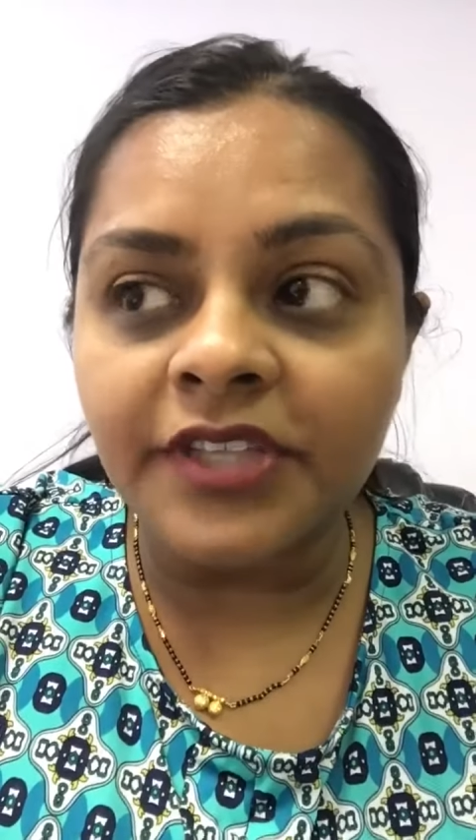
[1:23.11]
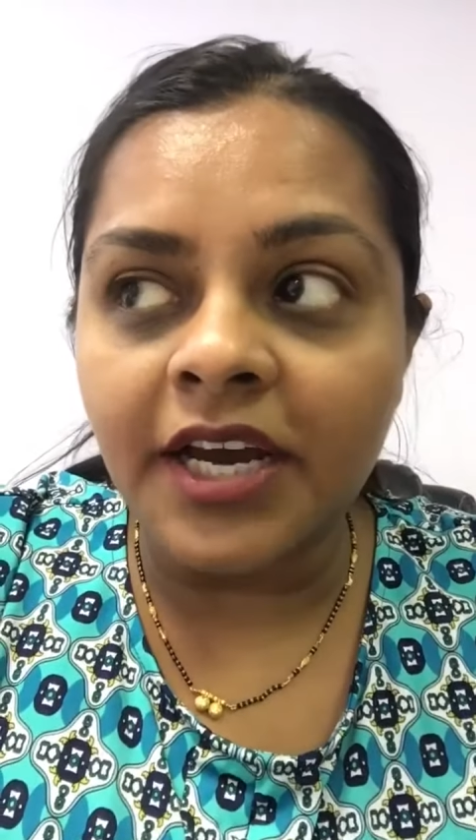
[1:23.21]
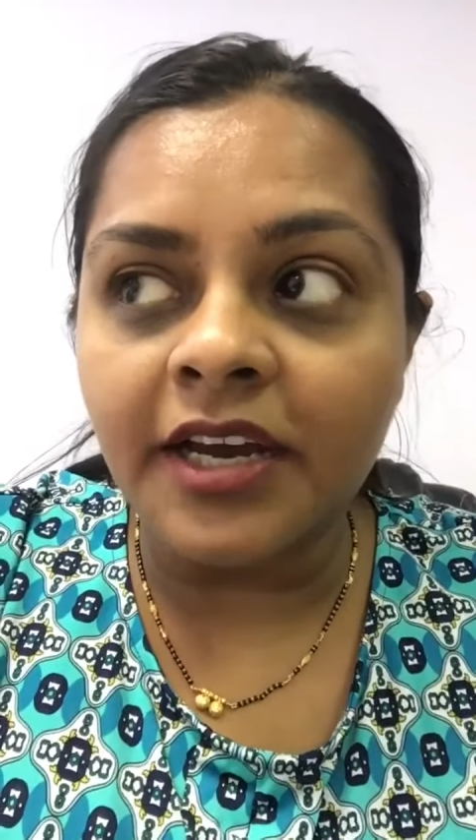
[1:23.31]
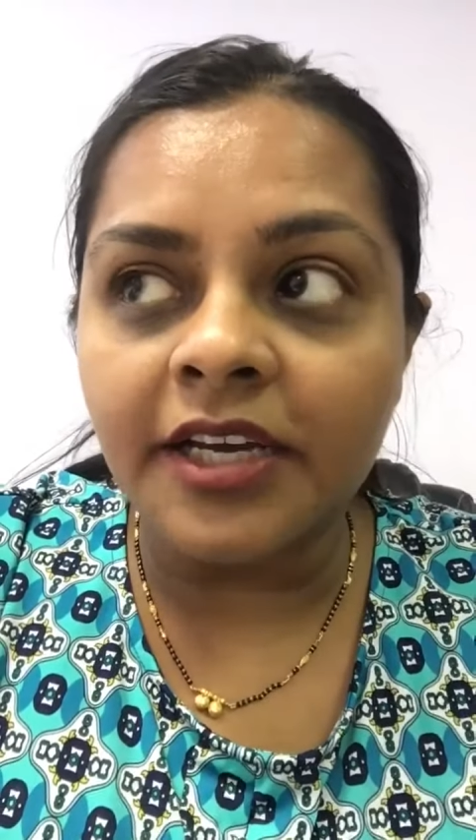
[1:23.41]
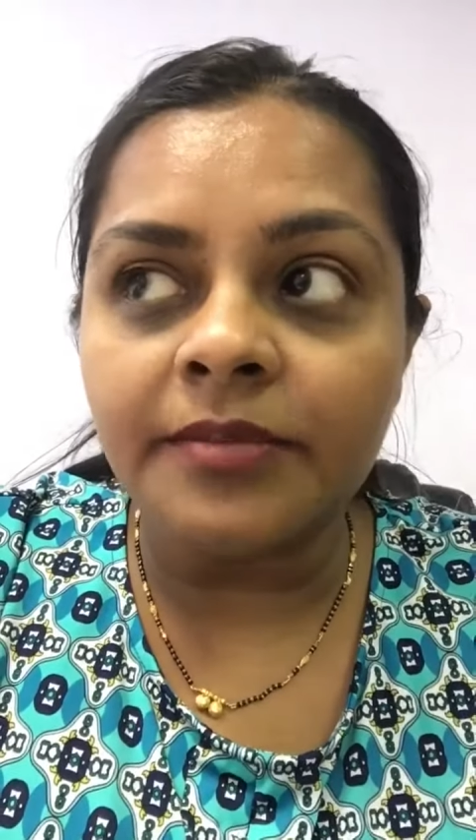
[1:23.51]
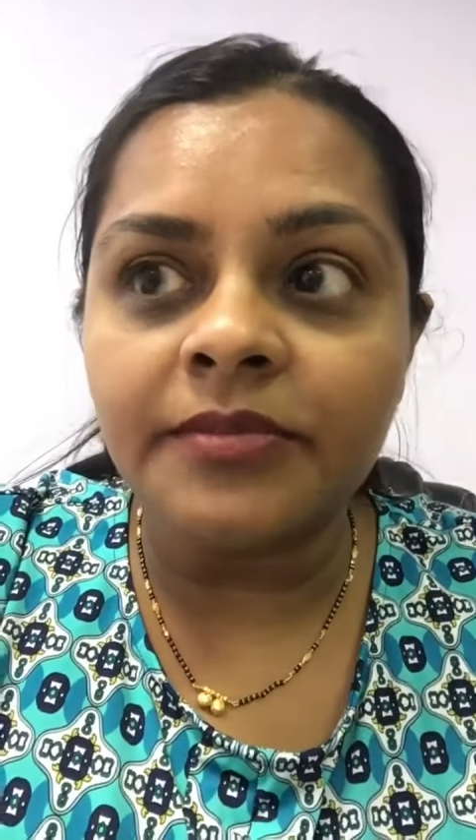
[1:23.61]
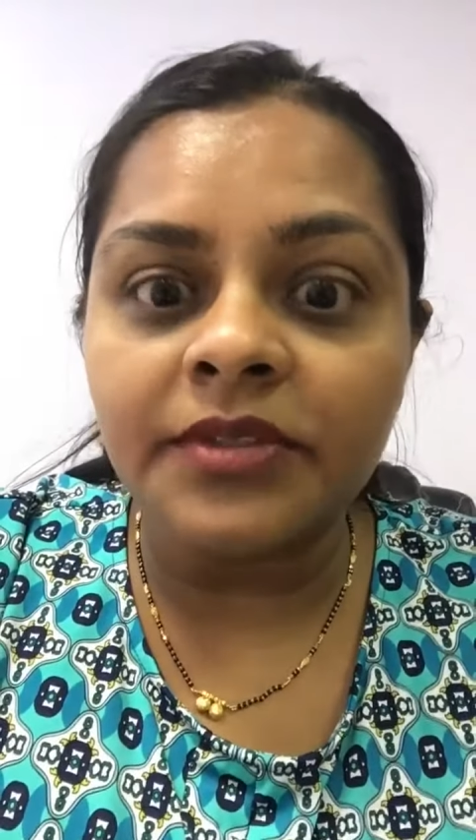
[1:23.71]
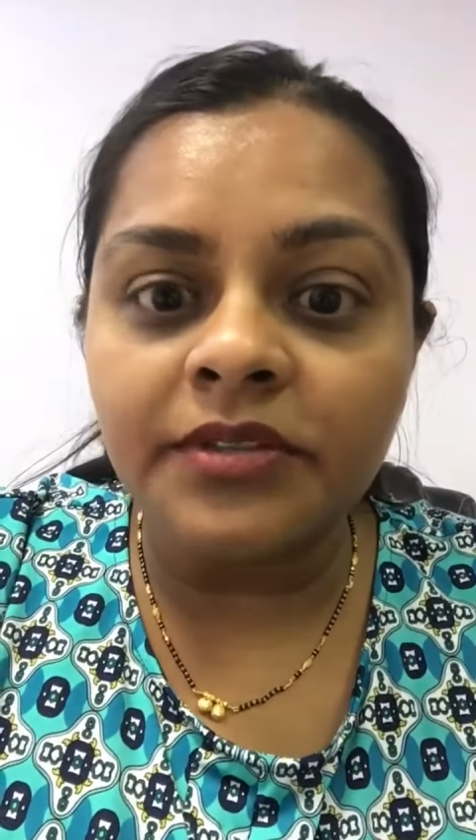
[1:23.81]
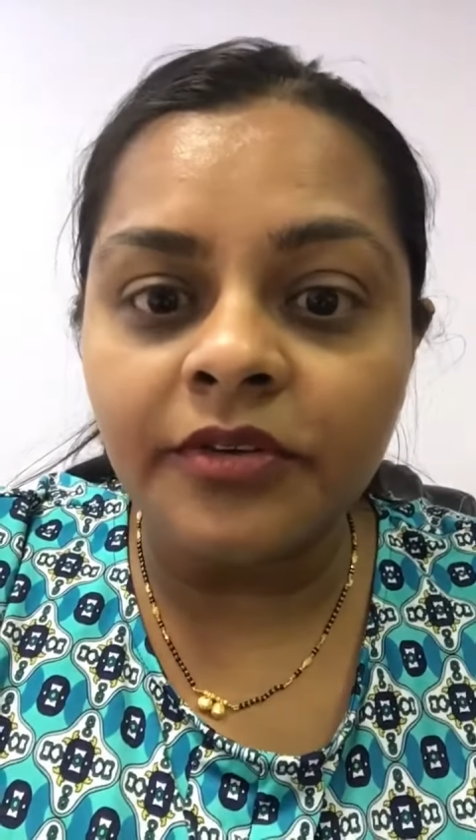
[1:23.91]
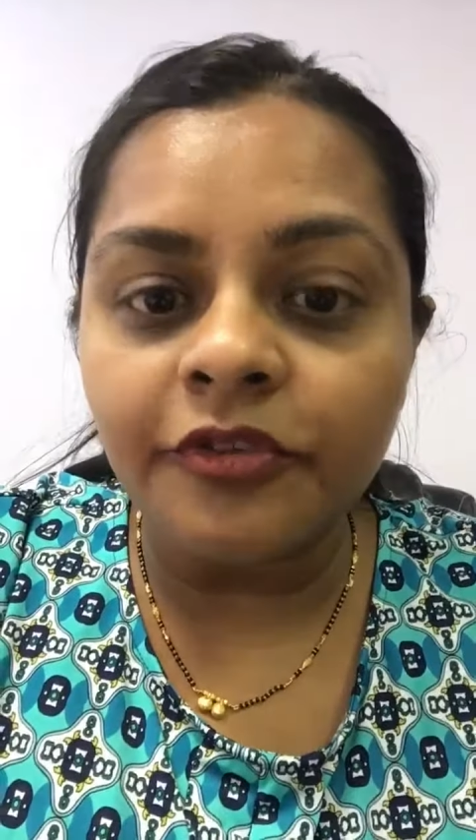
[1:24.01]
time
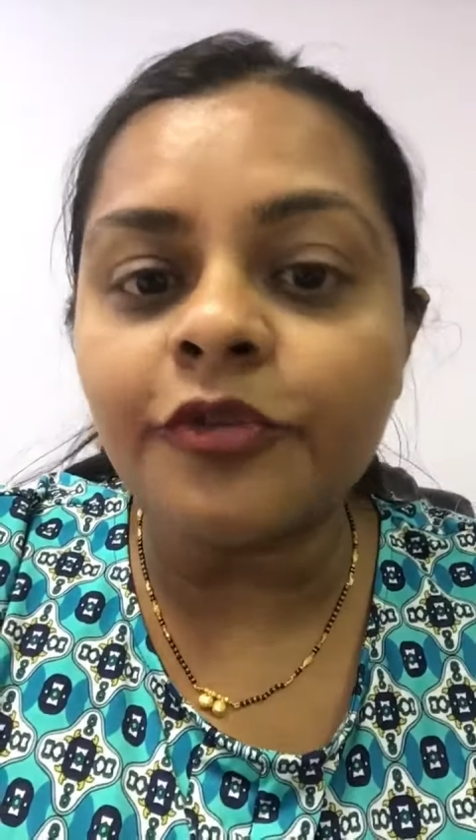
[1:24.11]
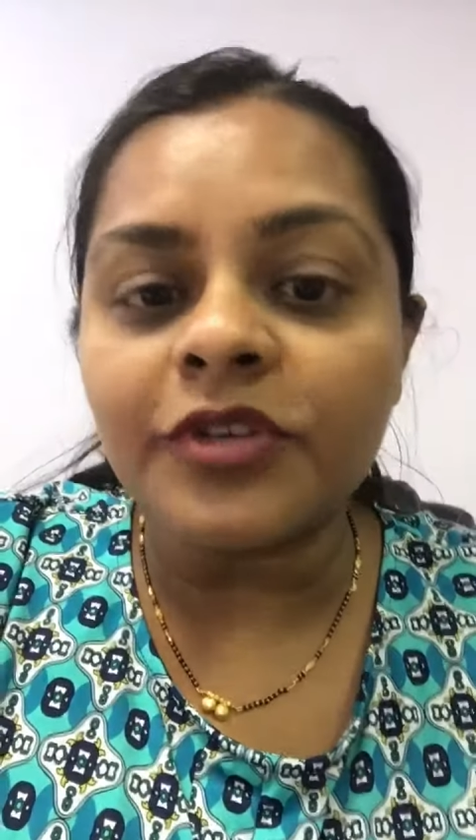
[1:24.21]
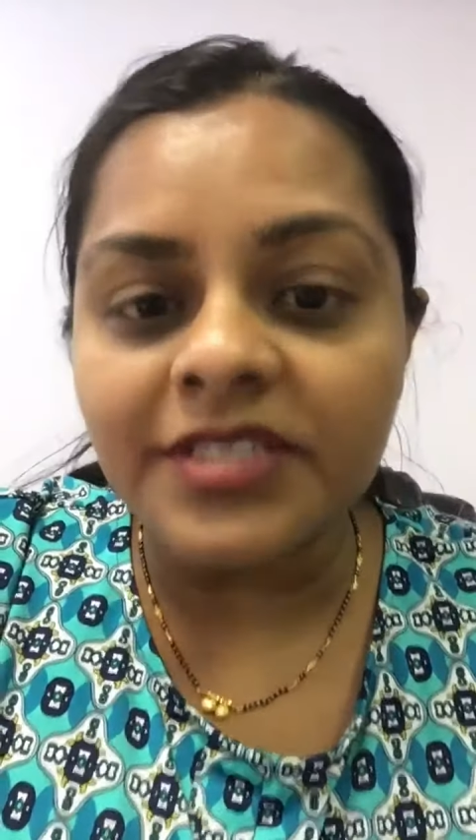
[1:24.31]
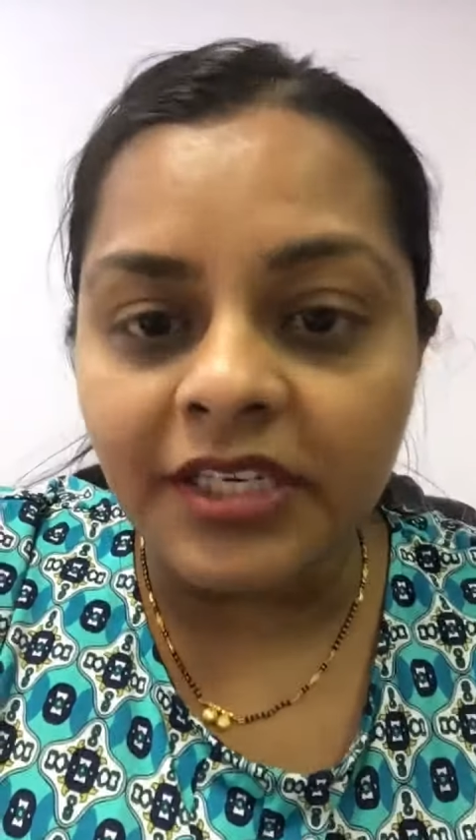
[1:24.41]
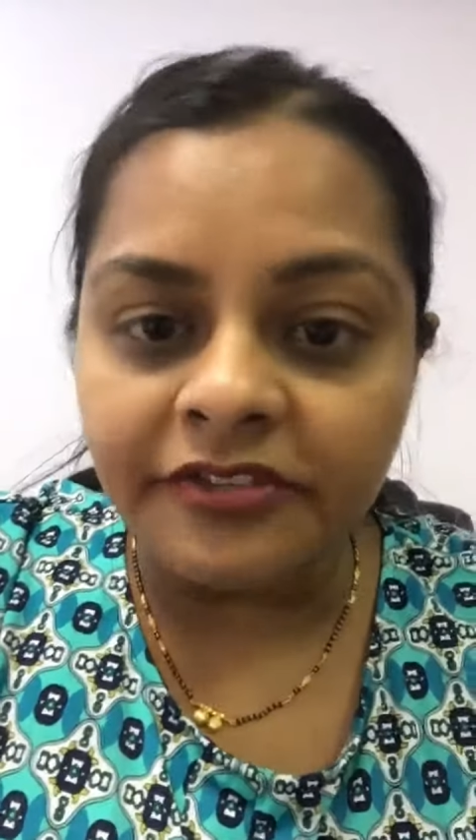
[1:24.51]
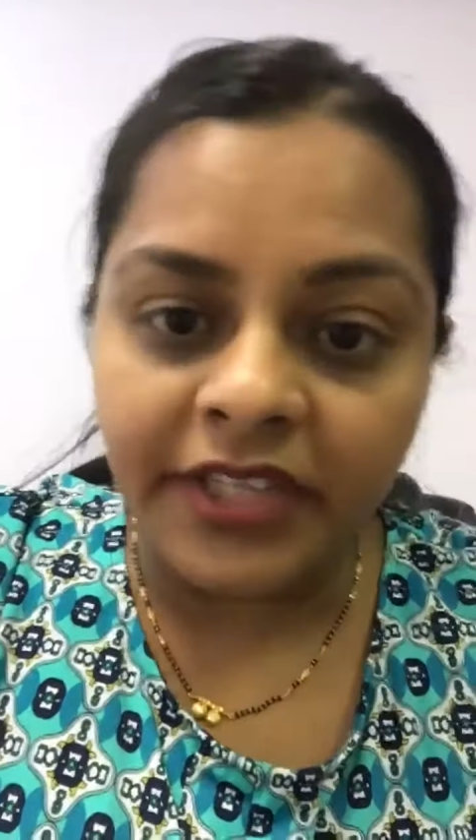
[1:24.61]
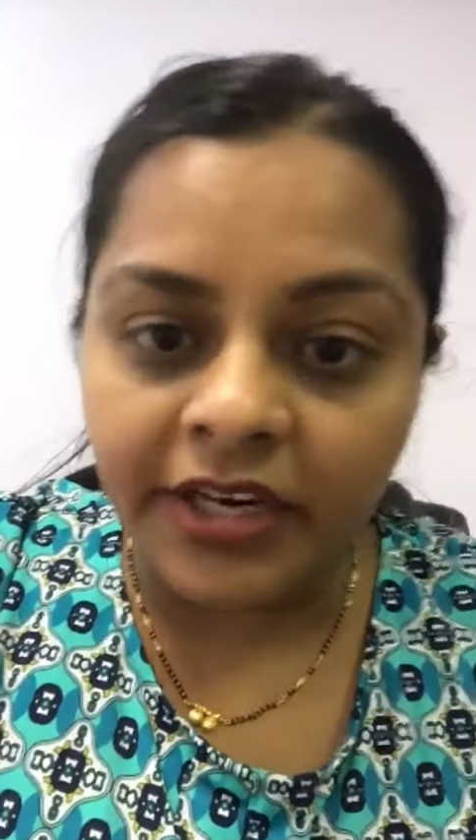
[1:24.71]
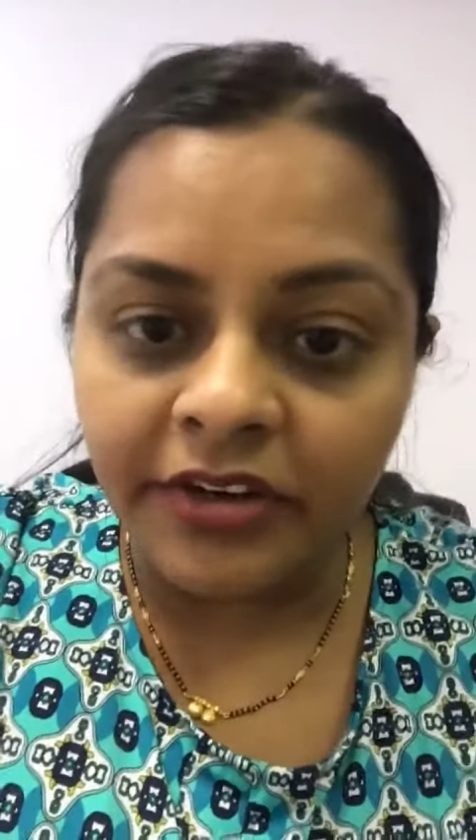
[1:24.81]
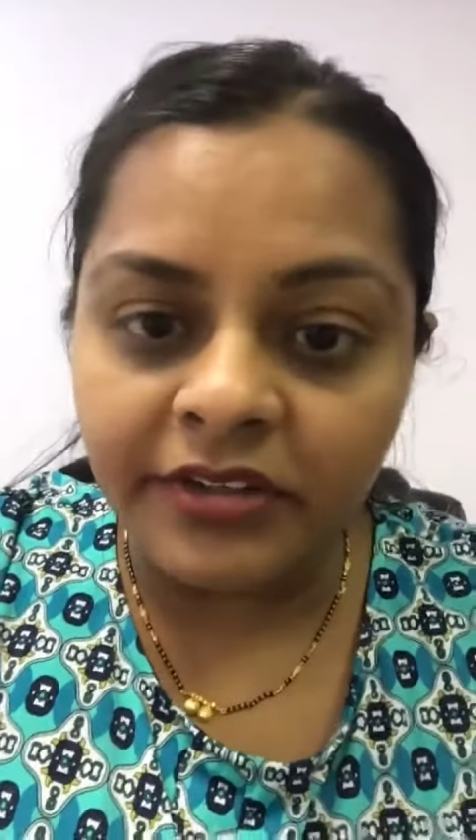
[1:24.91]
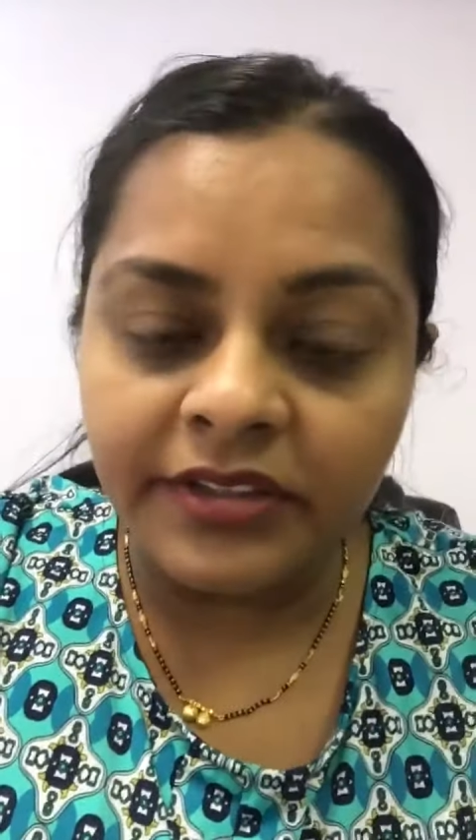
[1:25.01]
for self-care,